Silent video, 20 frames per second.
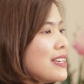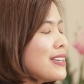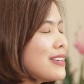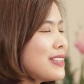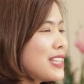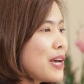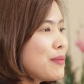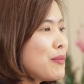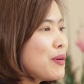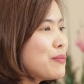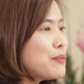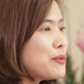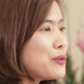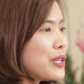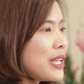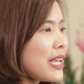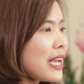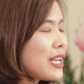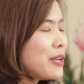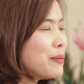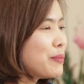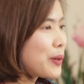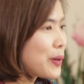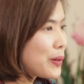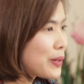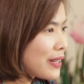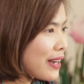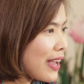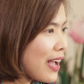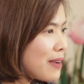Kita mempunyai
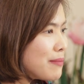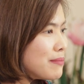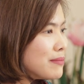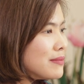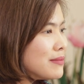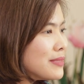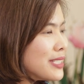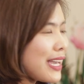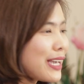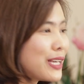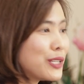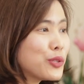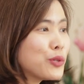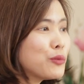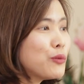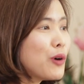program yaitu